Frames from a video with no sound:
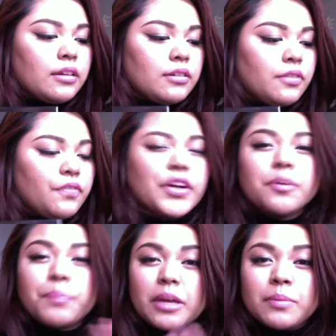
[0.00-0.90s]
very
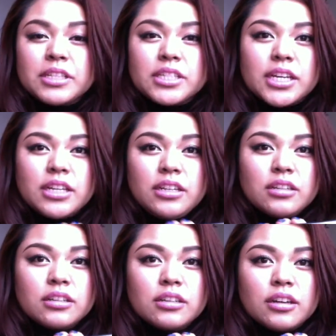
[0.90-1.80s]
pigmented.
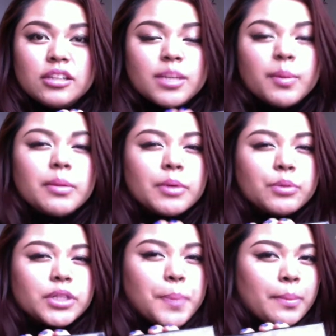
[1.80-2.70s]
Some of them are
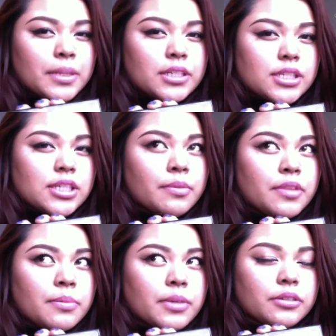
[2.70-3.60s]
really pigmented, some of
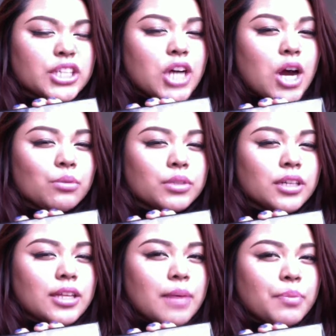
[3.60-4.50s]
them are not really
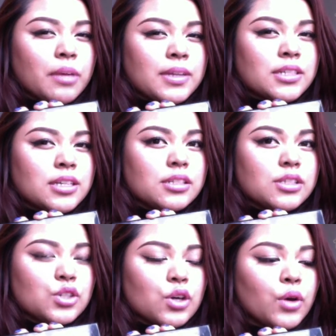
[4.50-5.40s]
that pigmented.
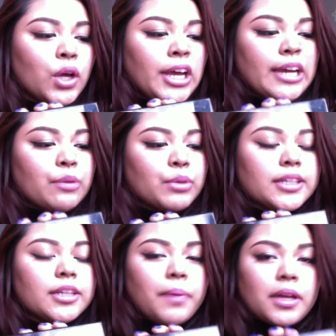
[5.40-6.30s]
So it really
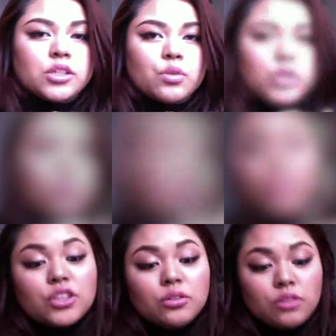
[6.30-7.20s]
depends on which one. I
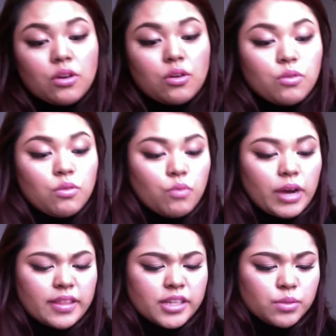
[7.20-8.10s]
don't know
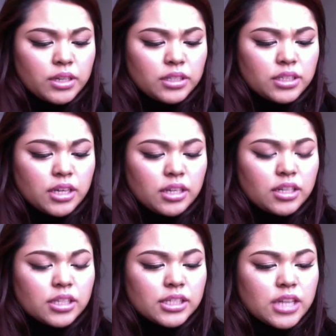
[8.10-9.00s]
why this one,
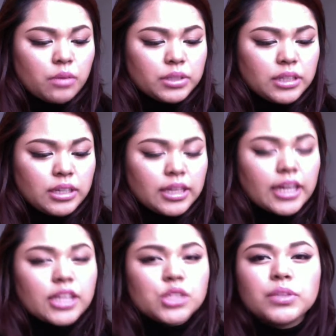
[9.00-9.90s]
it's not really,
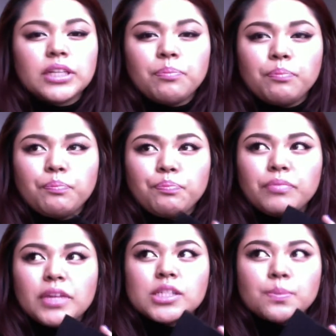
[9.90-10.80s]
like it's
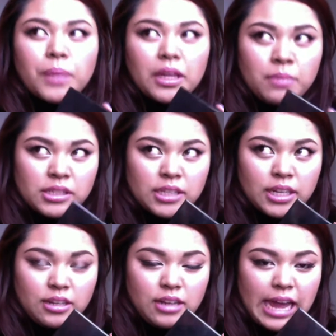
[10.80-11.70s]

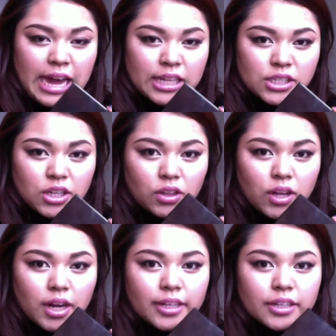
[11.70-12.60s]
pigmented. It has a
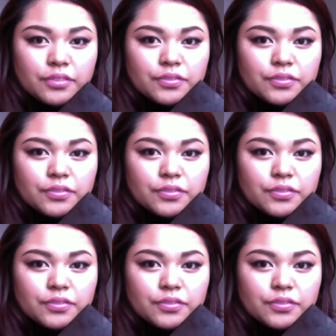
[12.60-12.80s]
lot of